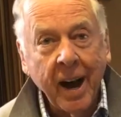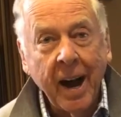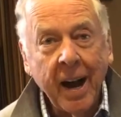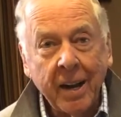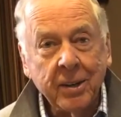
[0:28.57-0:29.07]

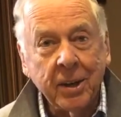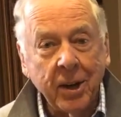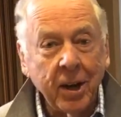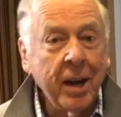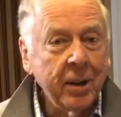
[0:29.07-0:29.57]
I had to
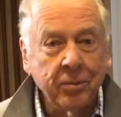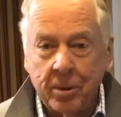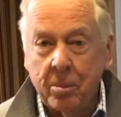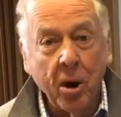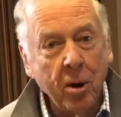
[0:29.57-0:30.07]
collect
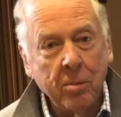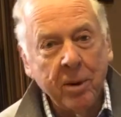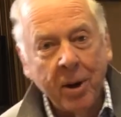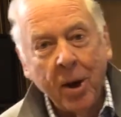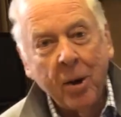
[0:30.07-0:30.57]
from
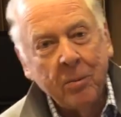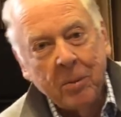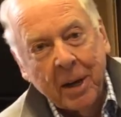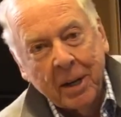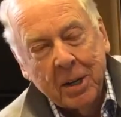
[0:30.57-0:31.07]
all, all of
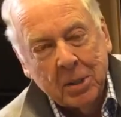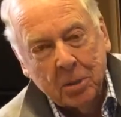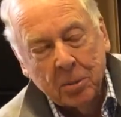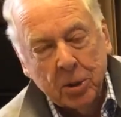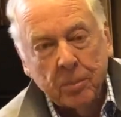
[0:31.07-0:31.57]
my
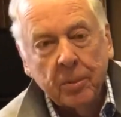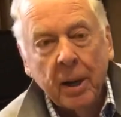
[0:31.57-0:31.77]
customers.